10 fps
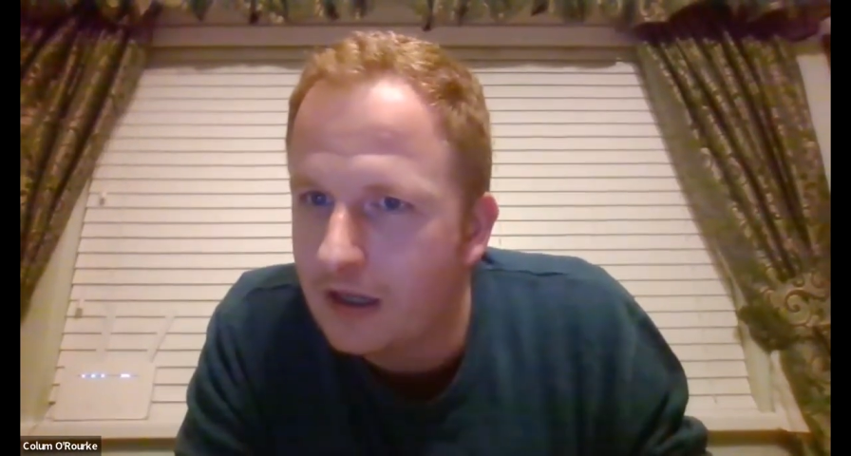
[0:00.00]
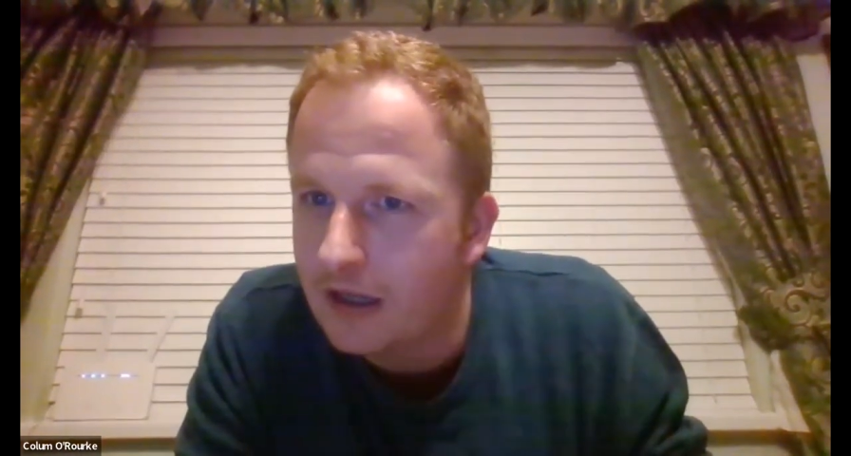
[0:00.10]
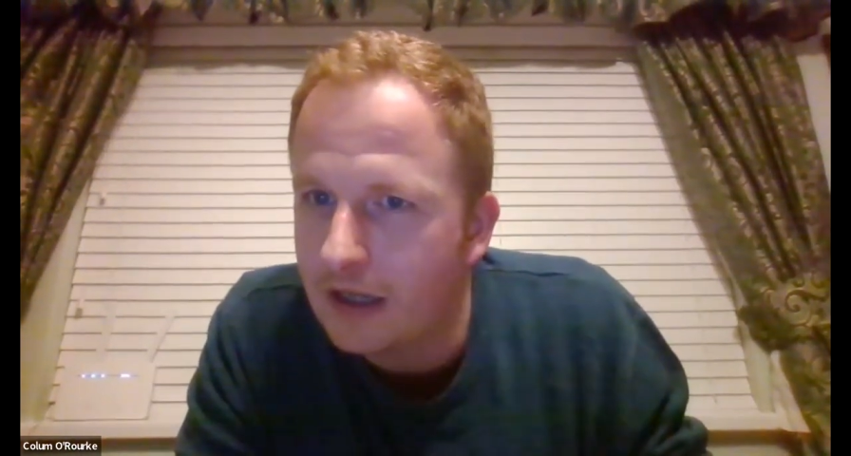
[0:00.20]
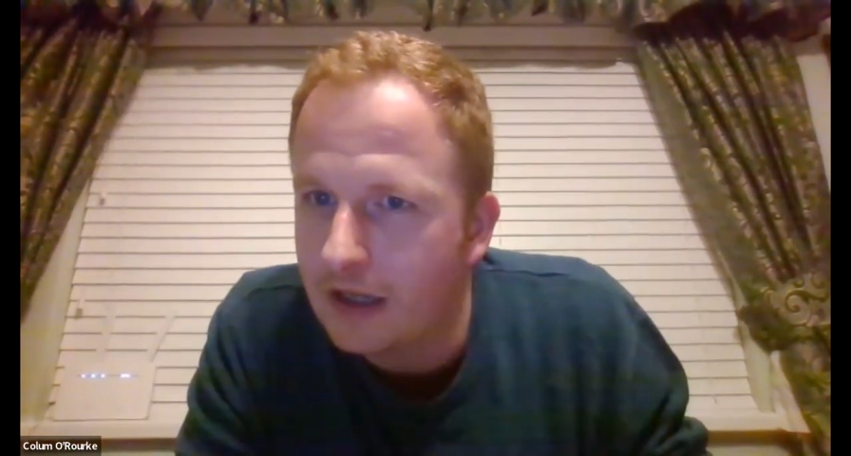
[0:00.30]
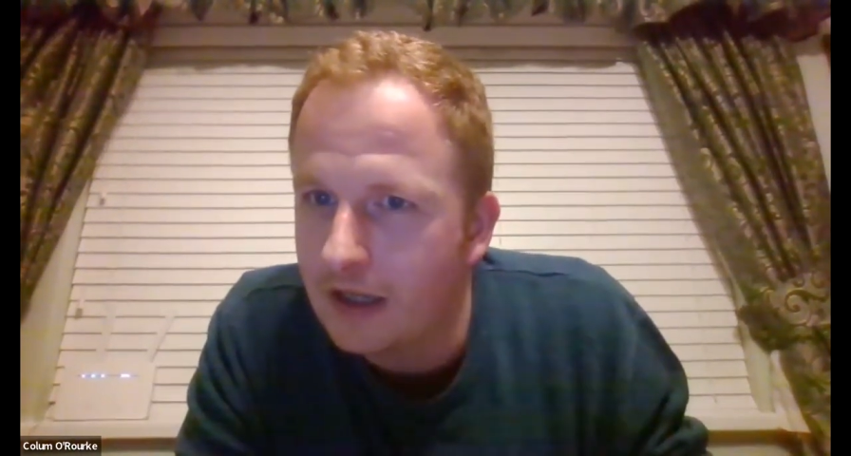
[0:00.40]

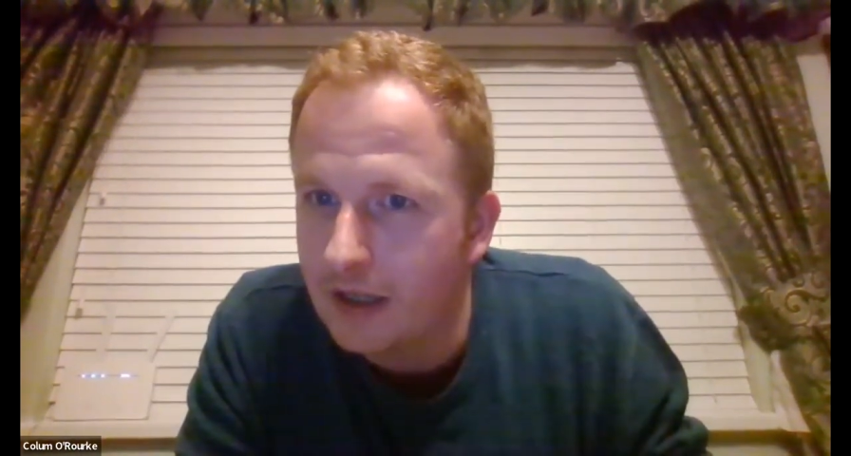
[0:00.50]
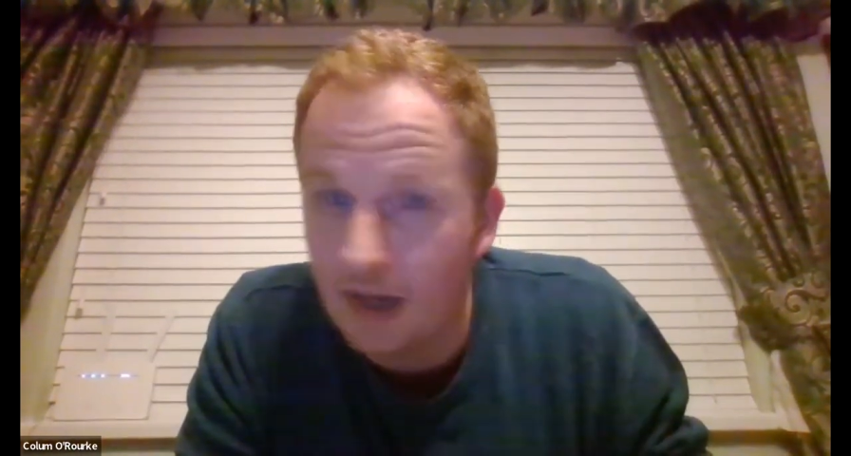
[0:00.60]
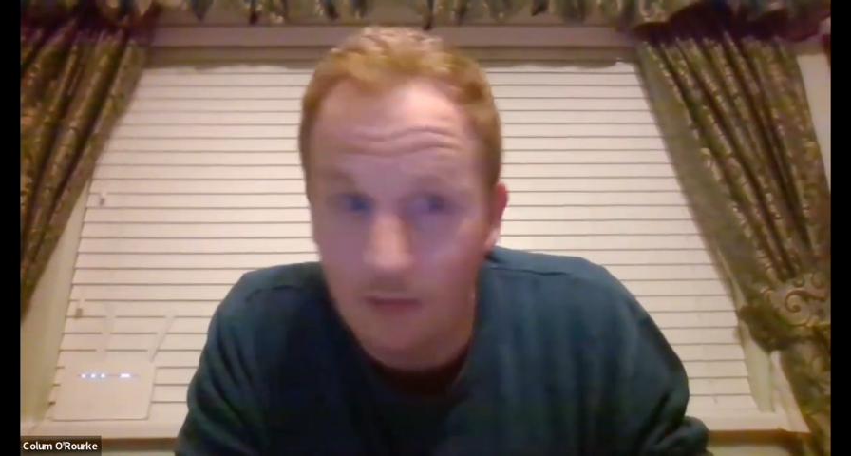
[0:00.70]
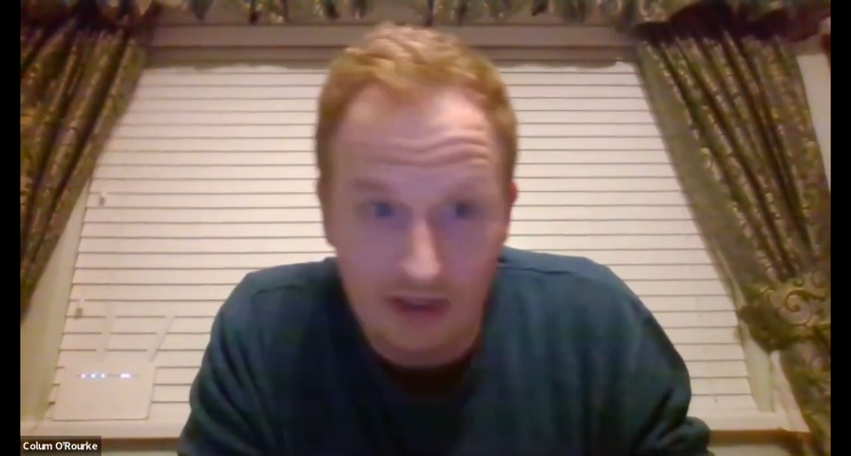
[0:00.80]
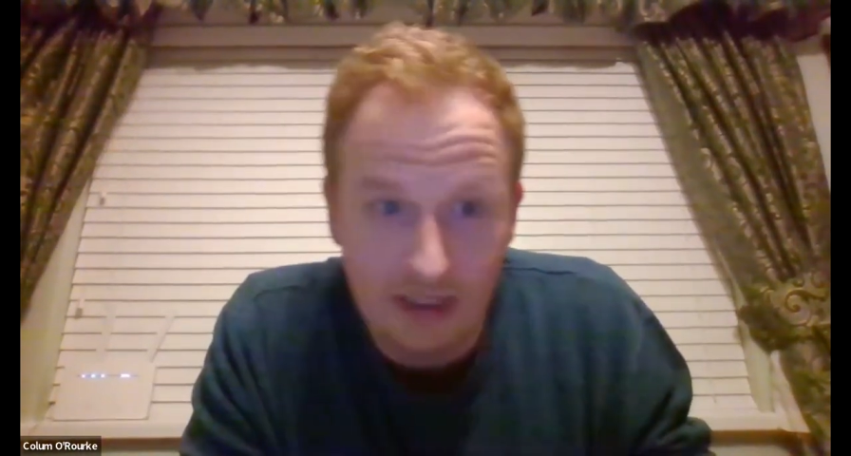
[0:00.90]

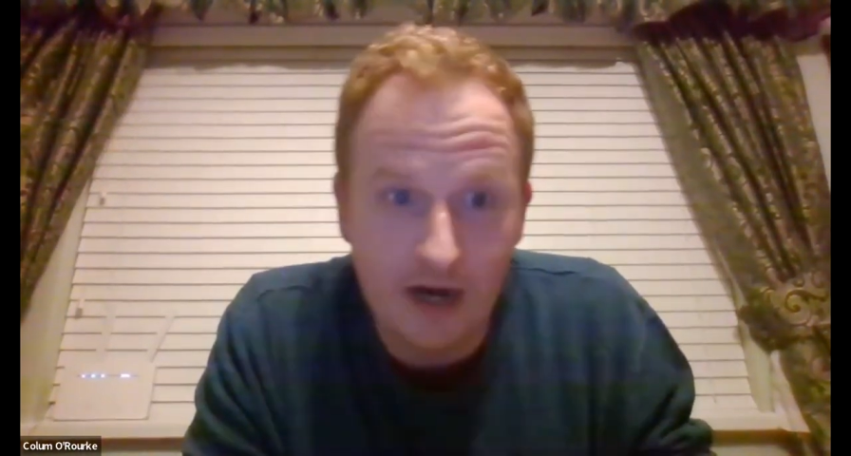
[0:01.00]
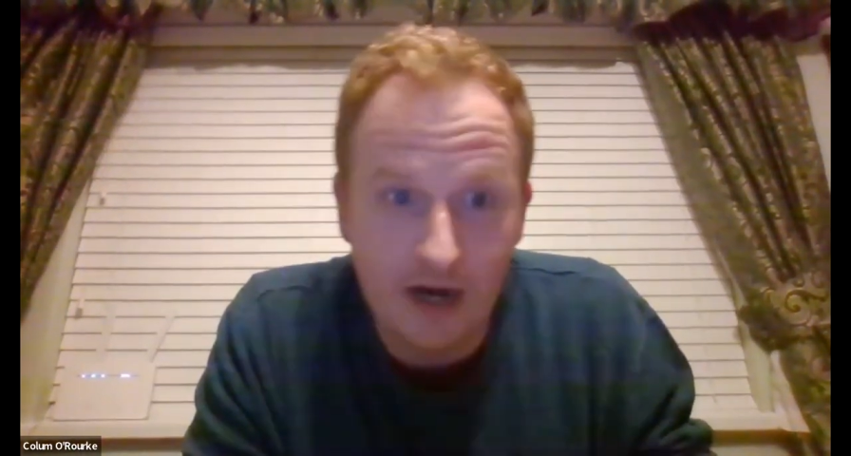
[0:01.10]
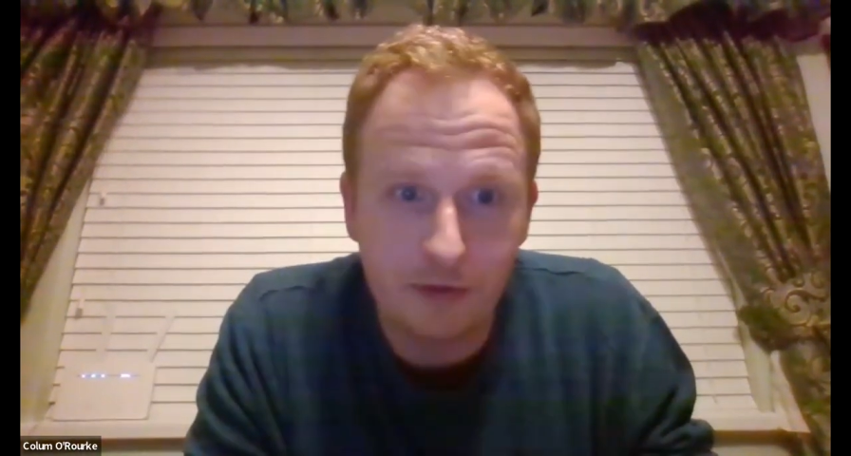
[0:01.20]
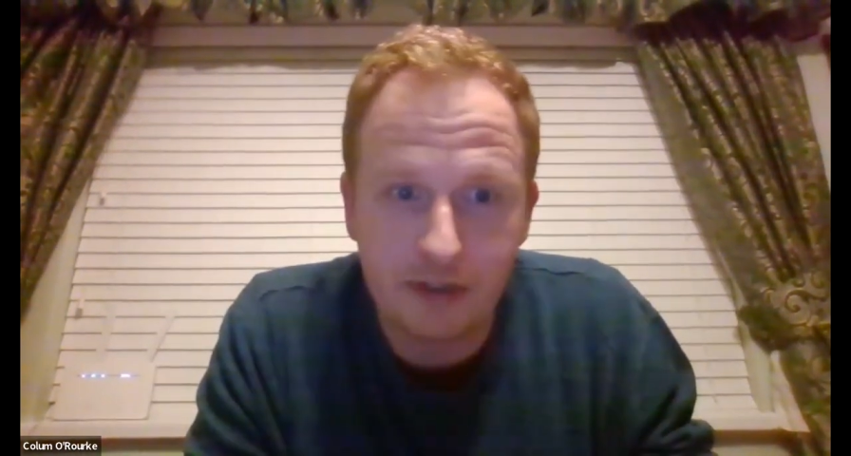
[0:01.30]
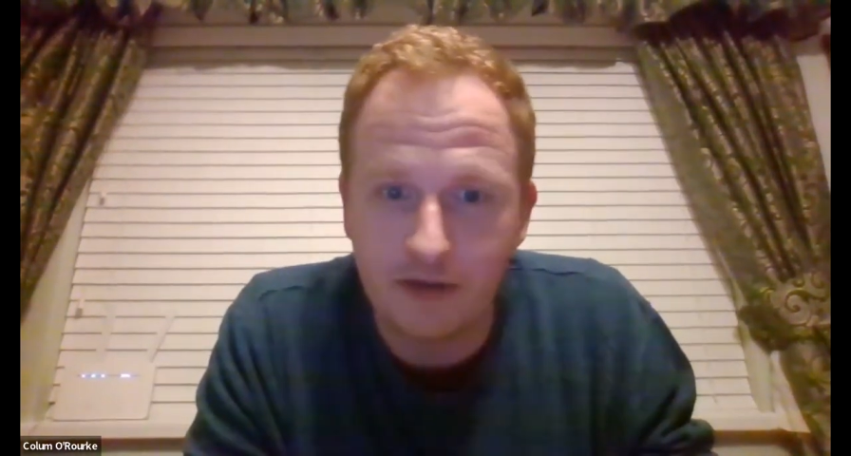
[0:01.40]
And when they are
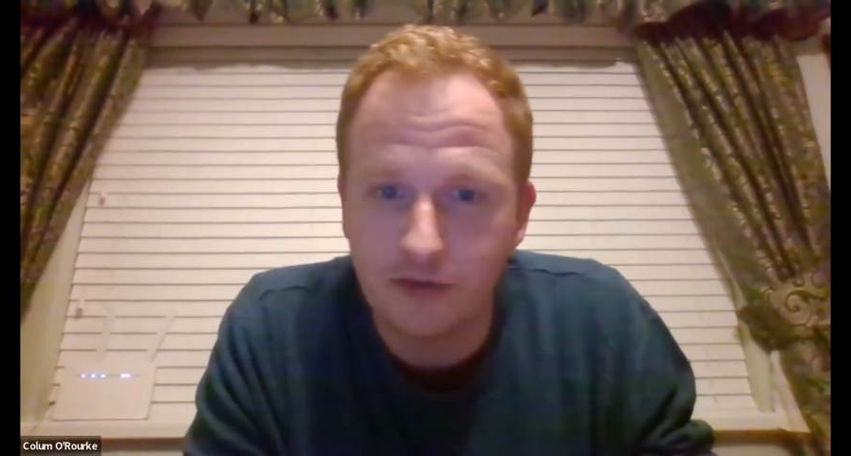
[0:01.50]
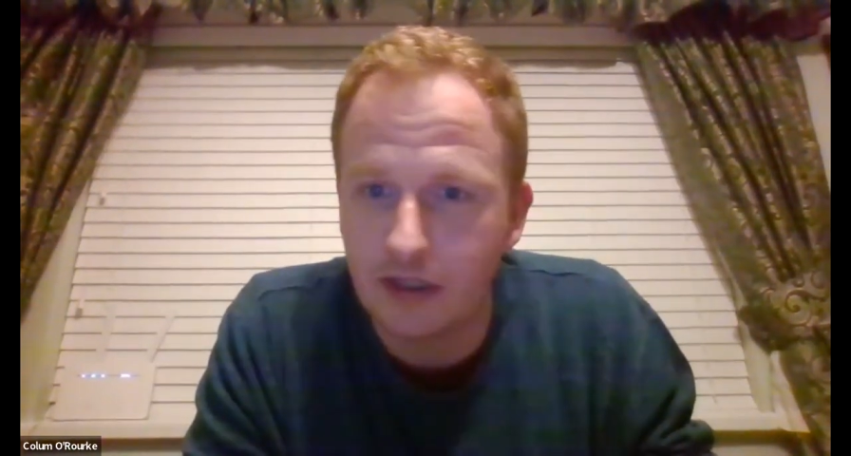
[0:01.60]
out, Kevin,